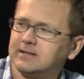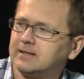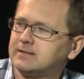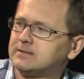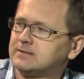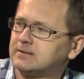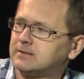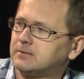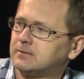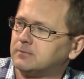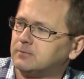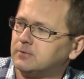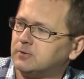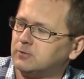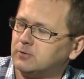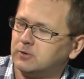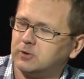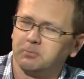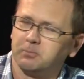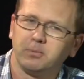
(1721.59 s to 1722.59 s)
and that
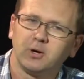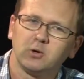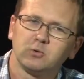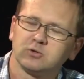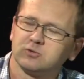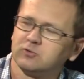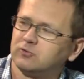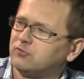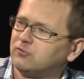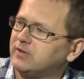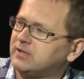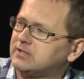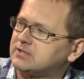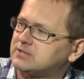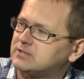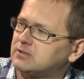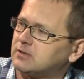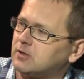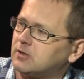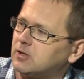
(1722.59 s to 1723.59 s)
the power to
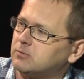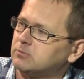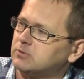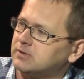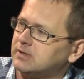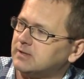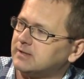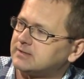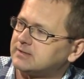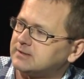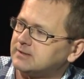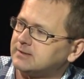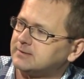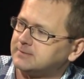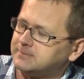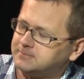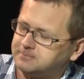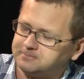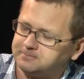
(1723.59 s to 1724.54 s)
fix carbon dioxide.